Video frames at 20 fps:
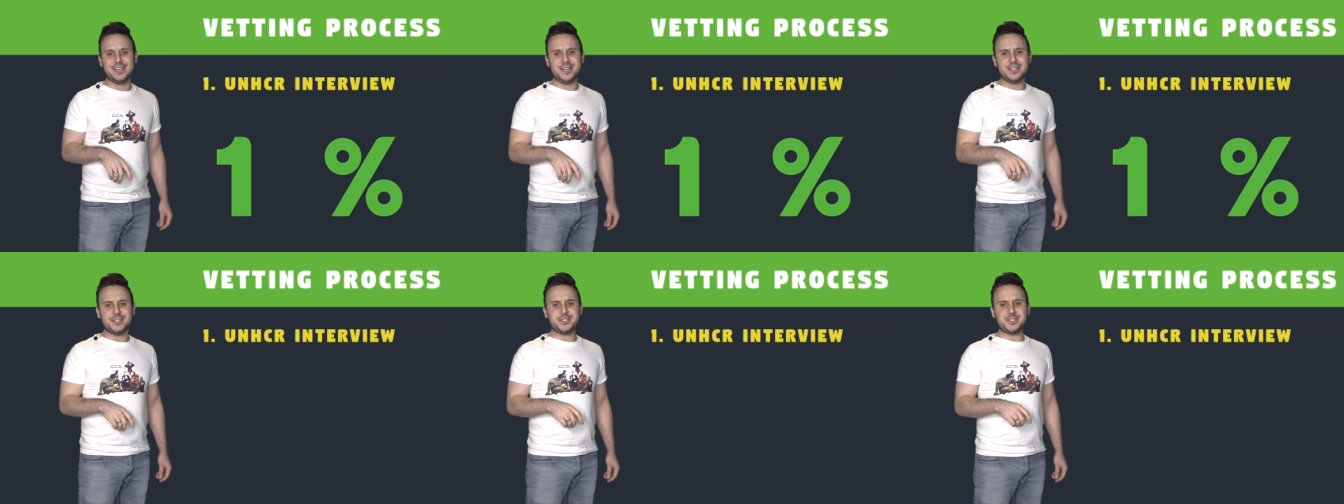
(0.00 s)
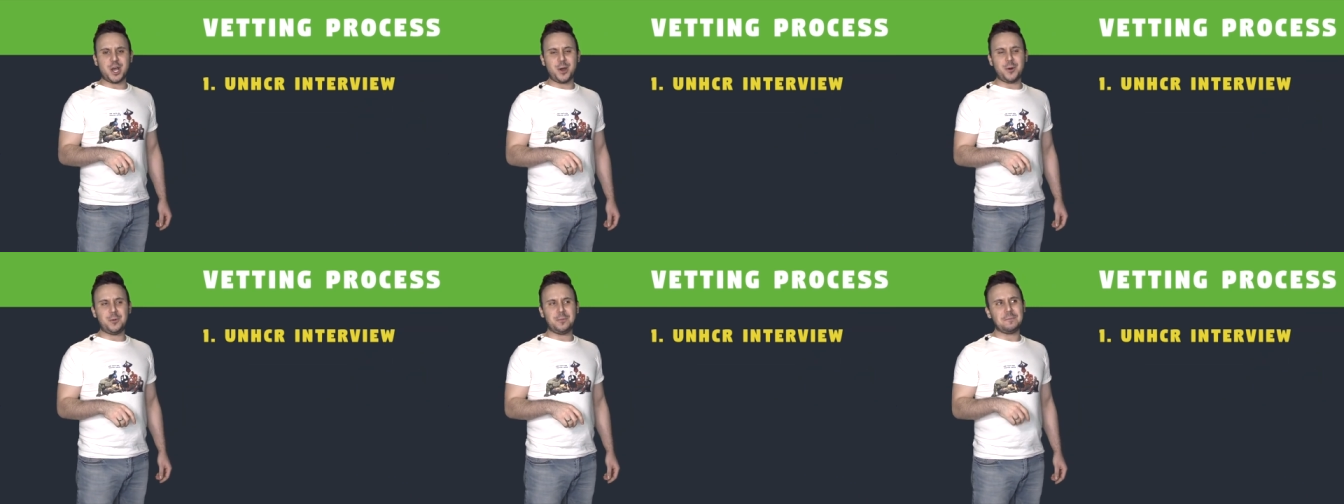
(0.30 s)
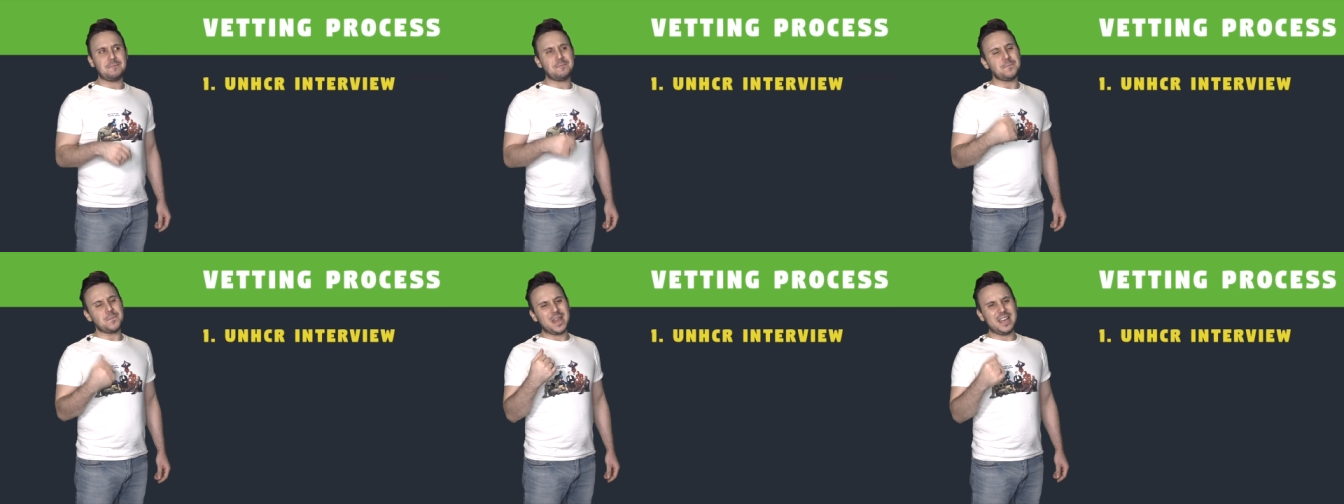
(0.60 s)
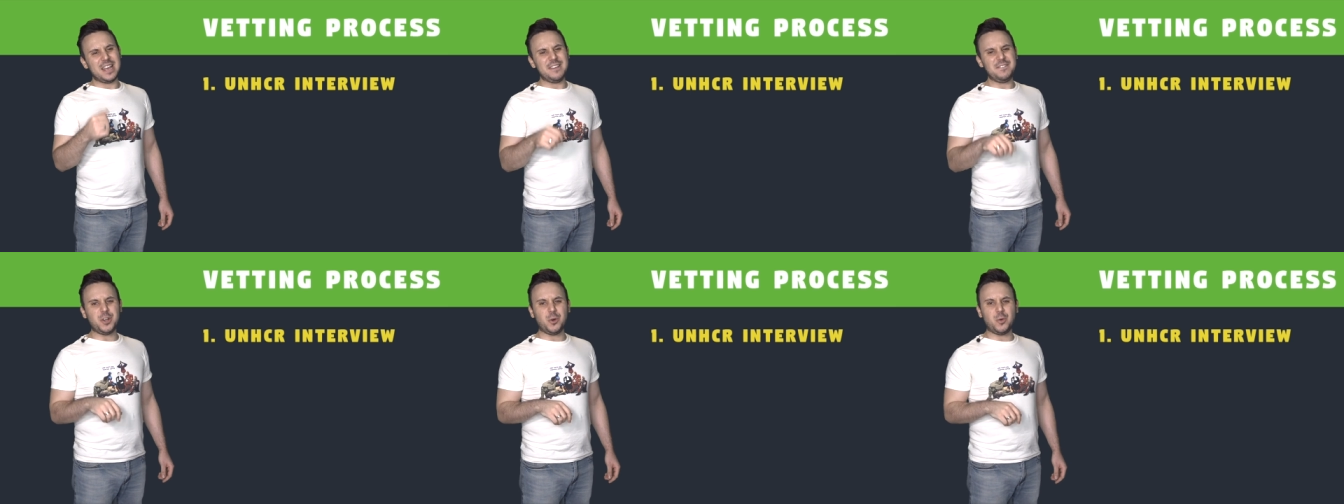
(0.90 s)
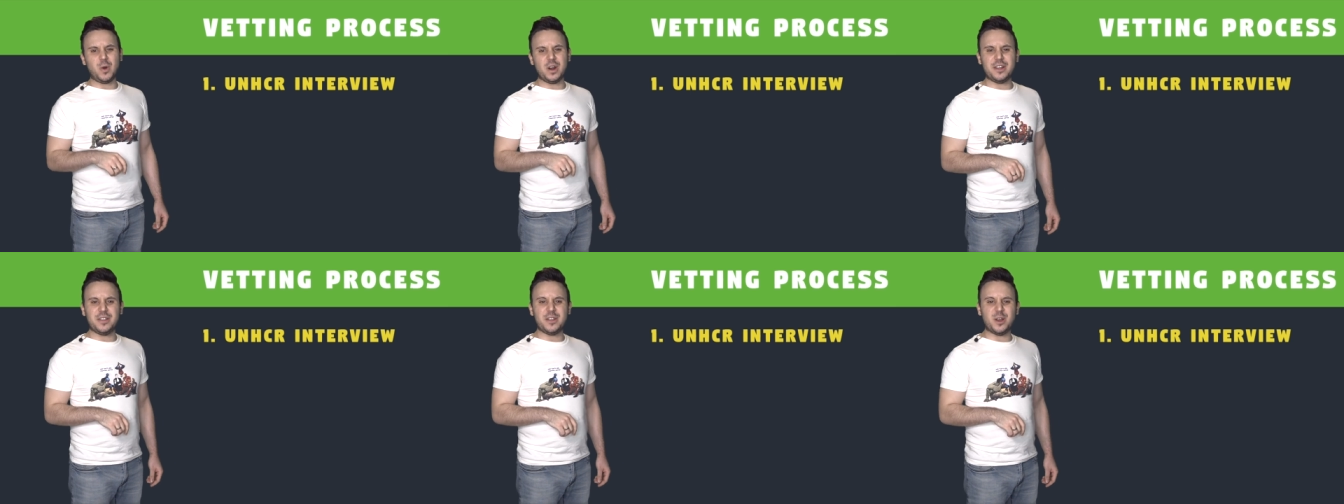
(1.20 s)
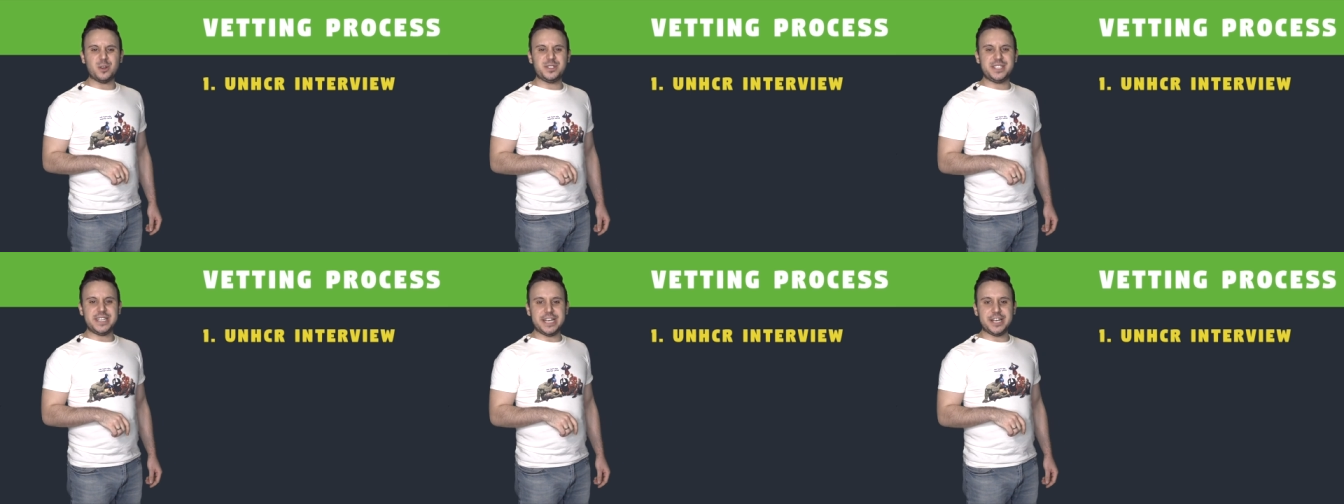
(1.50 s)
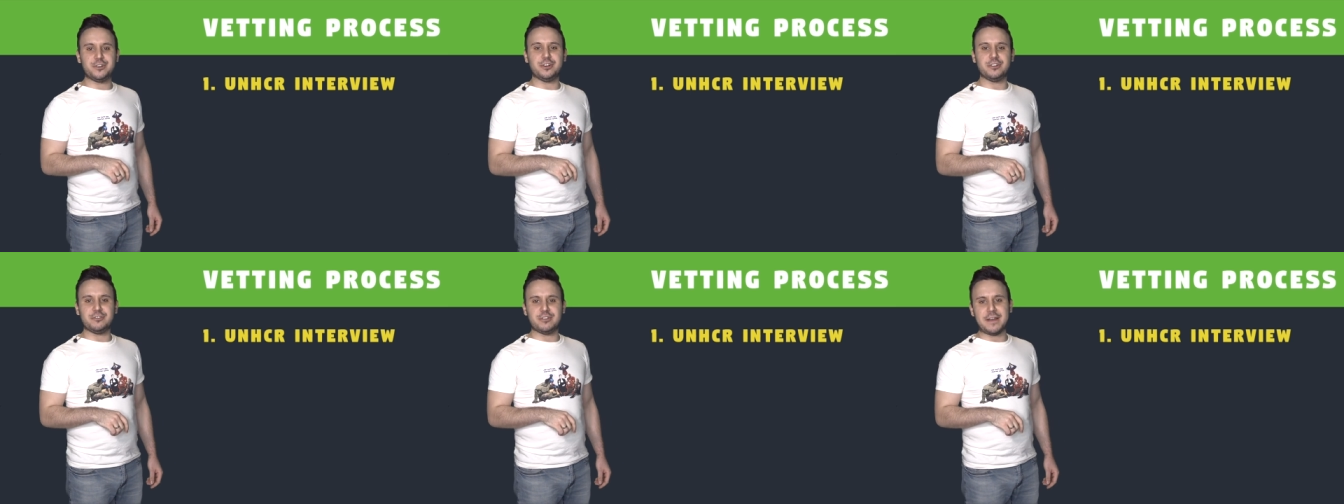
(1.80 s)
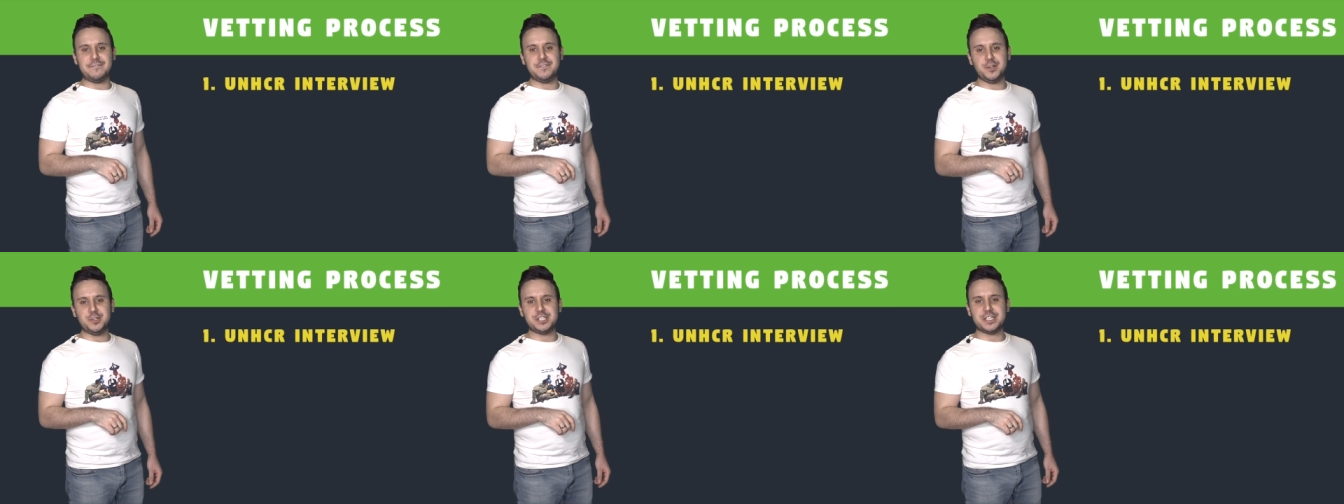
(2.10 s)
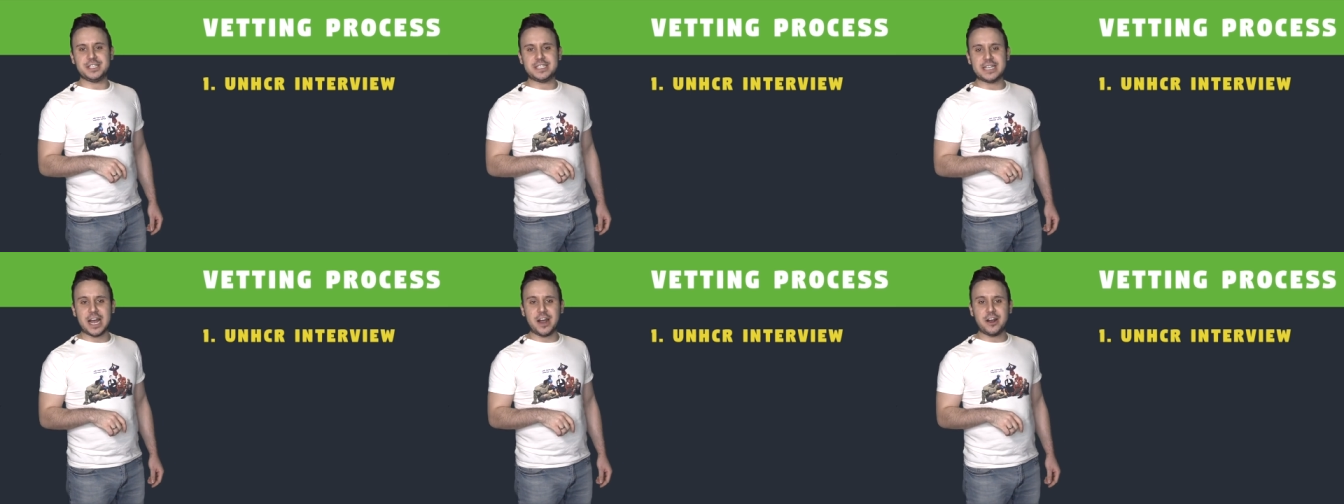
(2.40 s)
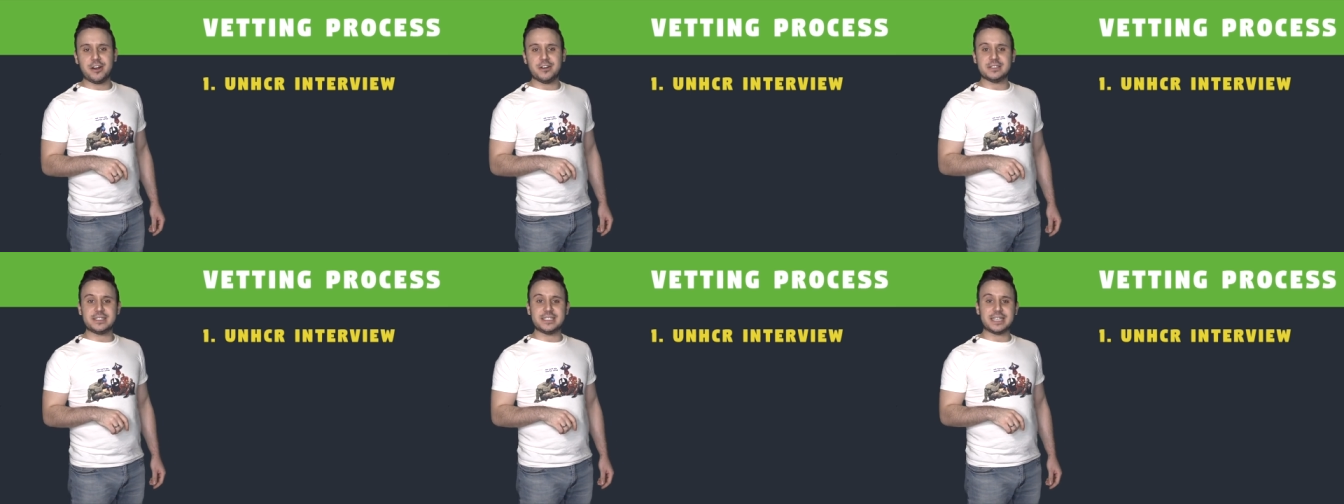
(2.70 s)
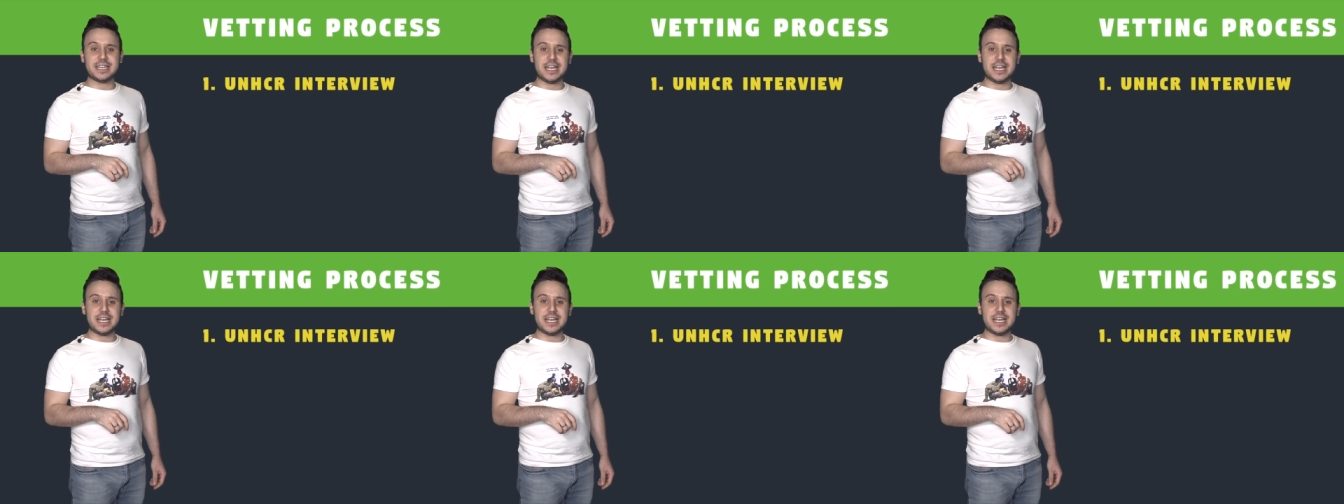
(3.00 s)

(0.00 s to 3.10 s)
So, if you're one of those secret refugee terrorists that